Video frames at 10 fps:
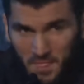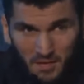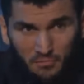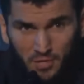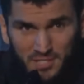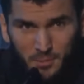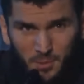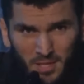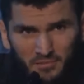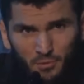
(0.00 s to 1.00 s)
First of all,
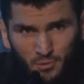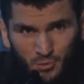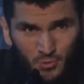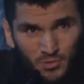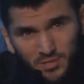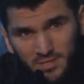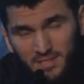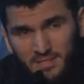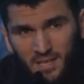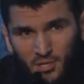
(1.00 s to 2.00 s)
I want to
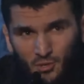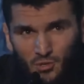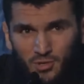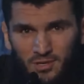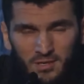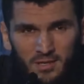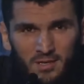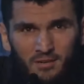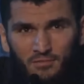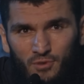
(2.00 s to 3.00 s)
thank you
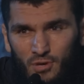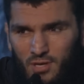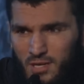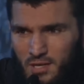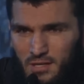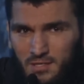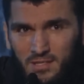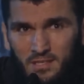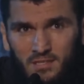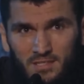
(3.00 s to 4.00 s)
for
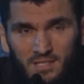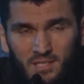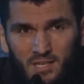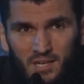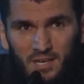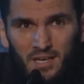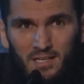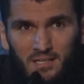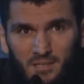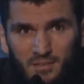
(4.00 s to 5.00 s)
season
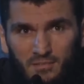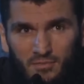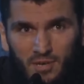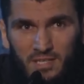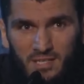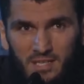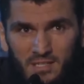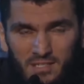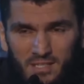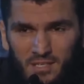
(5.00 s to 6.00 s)
Riyadh, for
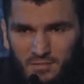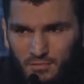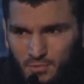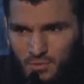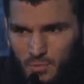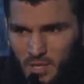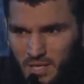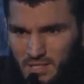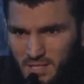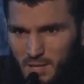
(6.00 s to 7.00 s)
Excellency, to make
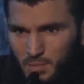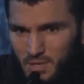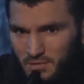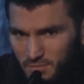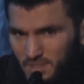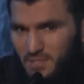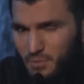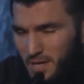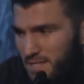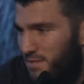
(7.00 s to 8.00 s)
it happen in this
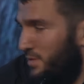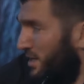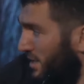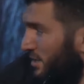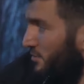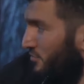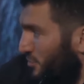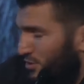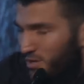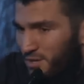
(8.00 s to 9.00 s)
fight,
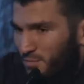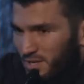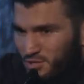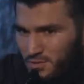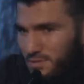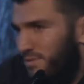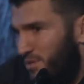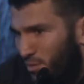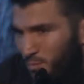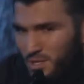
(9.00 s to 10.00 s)
for my
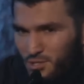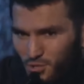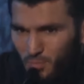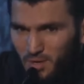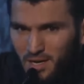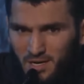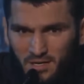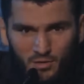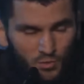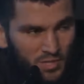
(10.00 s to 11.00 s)
company Top Rank,
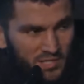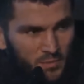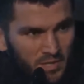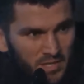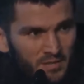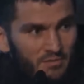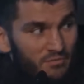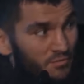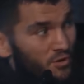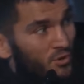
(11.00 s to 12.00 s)
Queensberry,
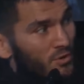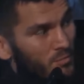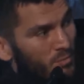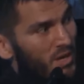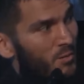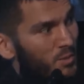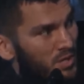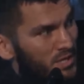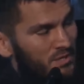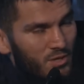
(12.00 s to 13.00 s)
for my
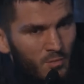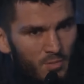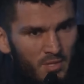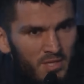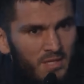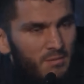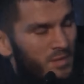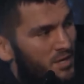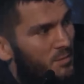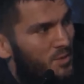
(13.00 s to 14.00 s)
opponent company, my
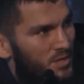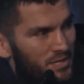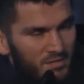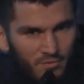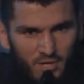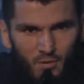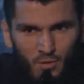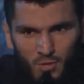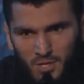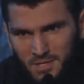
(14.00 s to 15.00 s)
opponent, for everyone.